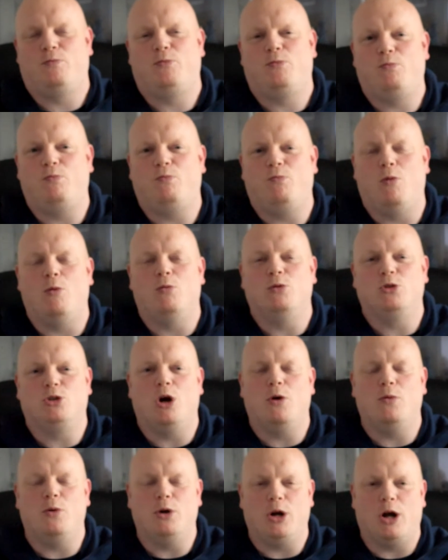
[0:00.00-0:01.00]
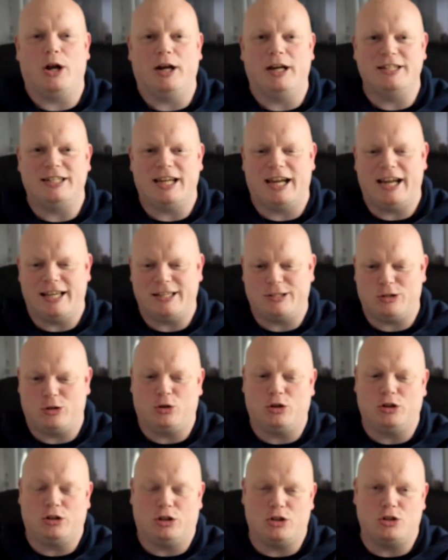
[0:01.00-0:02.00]
what was going on is I had to look
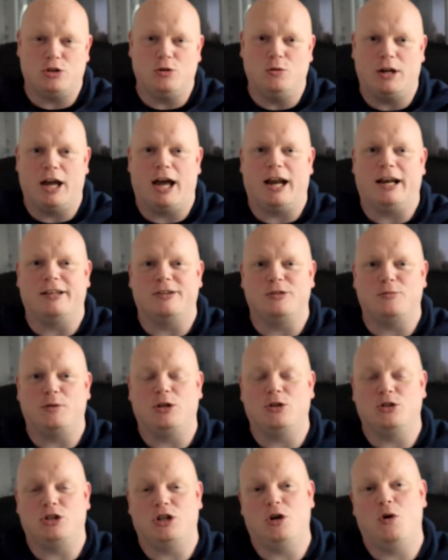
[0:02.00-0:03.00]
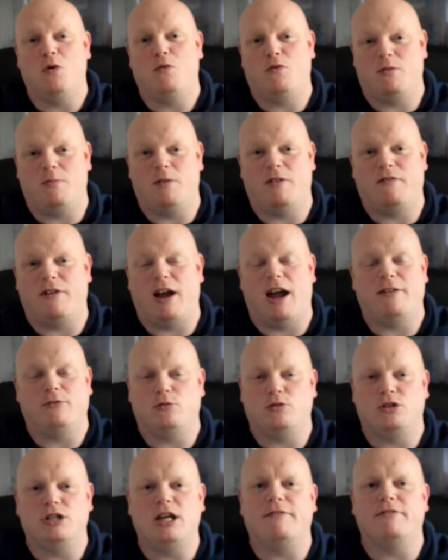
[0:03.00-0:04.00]
at the two calendars because they go from a 5 to a
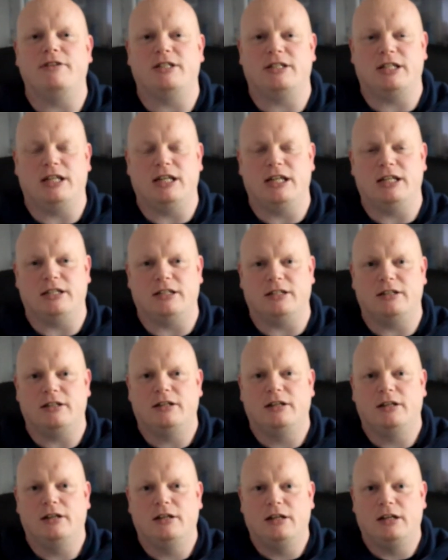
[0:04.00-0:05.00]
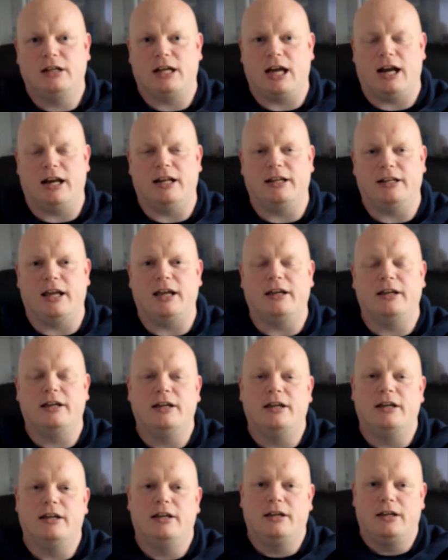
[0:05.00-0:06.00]
7 season calendar,
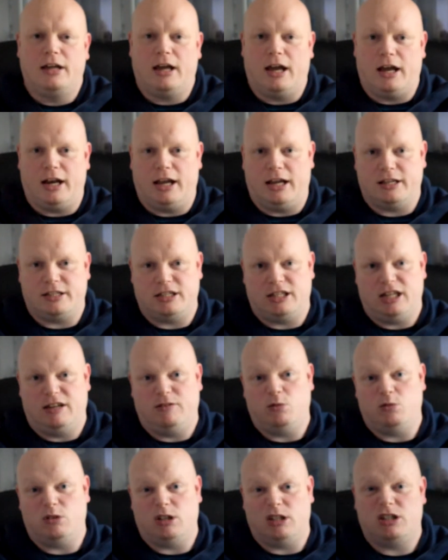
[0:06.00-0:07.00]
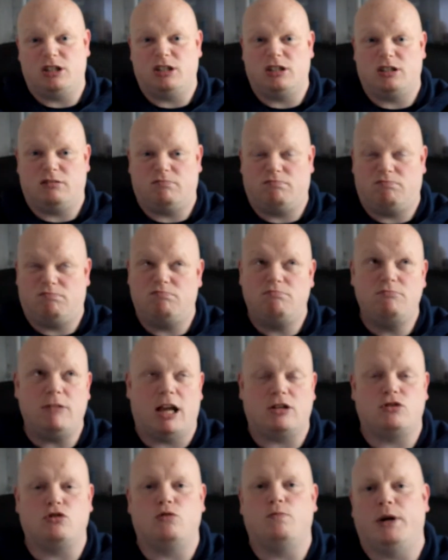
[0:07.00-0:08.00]
and I had to see if there was this
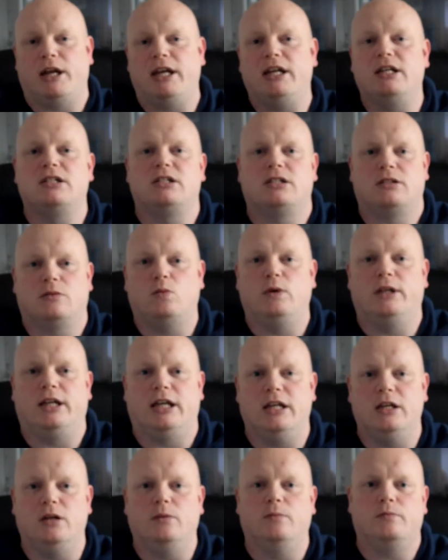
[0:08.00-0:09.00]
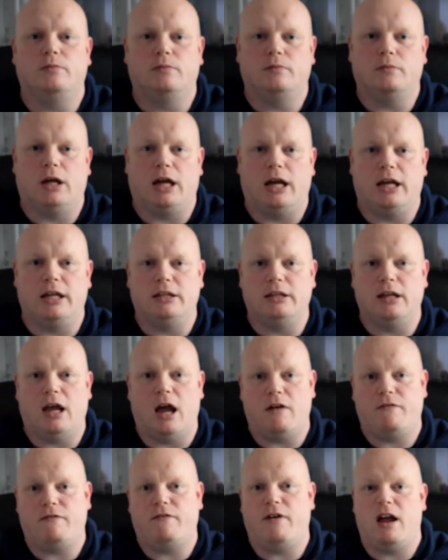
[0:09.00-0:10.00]
natural breaks within them, and I
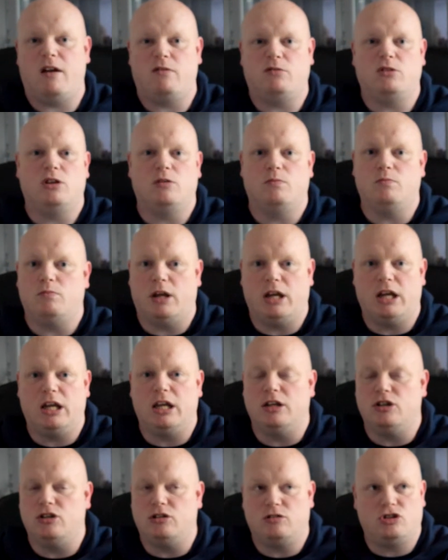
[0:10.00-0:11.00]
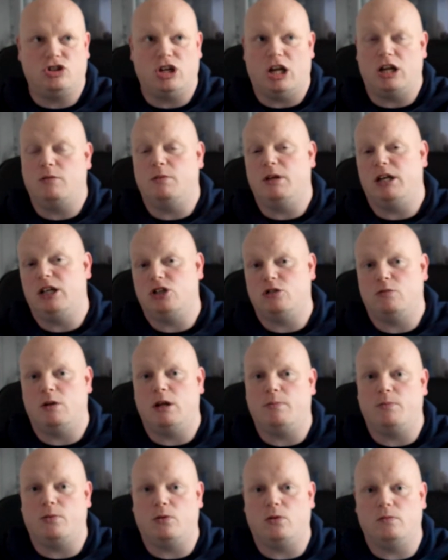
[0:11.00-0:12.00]
found them in January to
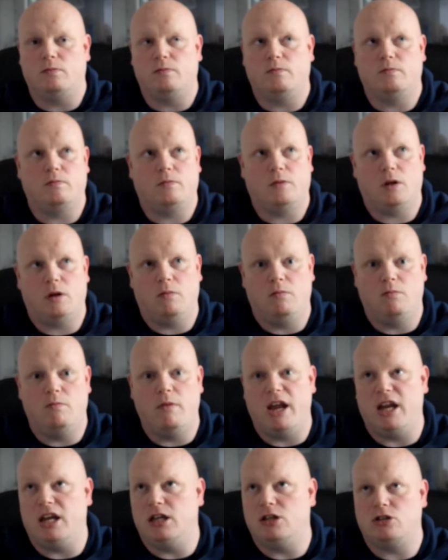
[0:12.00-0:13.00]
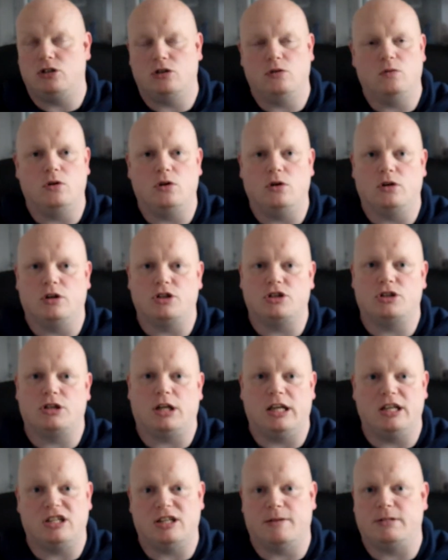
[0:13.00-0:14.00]
April, May to August,
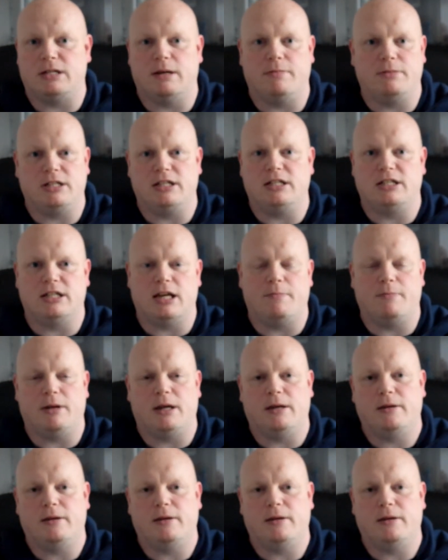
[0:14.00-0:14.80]
and September to December.